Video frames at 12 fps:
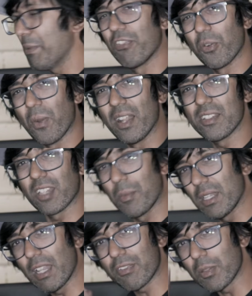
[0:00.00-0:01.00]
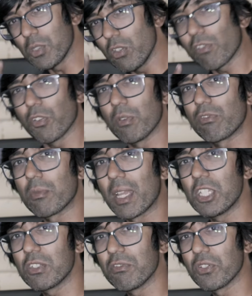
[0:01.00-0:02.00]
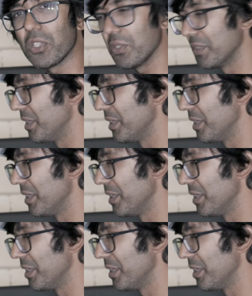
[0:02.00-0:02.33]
for once I might have some useful information for you.